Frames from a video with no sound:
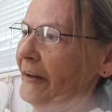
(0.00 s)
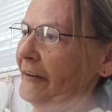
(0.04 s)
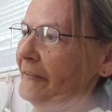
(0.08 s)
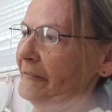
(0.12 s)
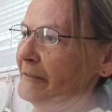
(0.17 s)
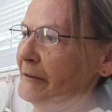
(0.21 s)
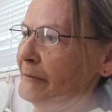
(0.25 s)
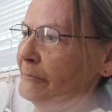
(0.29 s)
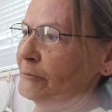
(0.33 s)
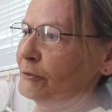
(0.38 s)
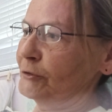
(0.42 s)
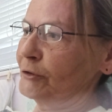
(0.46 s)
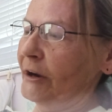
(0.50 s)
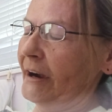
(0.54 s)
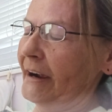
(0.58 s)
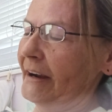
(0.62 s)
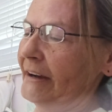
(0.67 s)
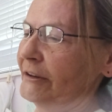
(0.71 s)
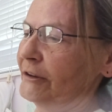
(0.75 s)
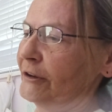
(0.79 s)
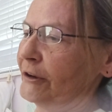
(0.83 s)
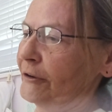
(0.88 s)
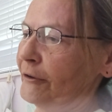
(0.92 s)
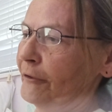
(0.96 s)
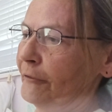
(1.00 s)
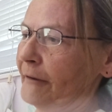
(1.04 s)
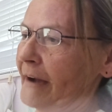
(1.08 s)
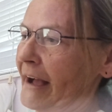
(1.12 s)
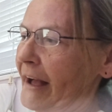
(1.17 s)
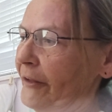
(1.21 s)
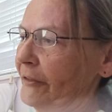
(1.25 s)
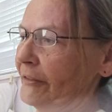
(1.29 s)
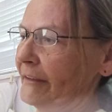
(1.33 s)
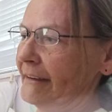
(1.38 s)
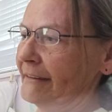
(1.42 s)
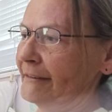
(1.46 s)
of them trying to
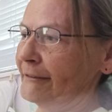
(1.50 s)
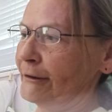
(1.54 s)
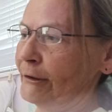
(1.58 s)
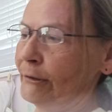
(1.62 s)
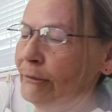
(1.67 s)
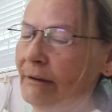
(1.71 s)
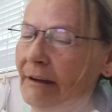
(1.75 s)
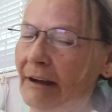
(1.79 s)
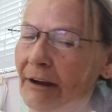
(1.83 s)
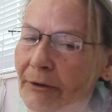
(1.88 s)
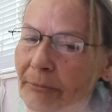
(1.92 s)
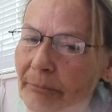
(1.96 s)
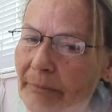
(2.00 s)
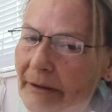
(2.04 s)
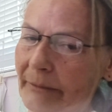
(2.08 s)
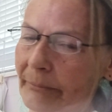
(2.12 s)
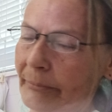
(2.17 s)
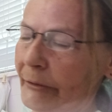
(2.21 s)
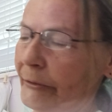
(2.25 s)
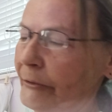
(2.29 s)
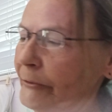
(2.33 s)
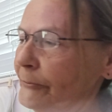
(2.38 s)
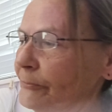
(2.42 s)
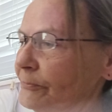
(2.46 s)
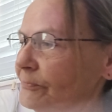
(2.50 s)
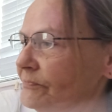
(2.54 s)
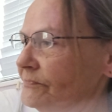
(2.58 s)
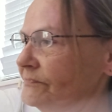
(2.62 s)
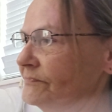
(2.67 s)
corral these two young people.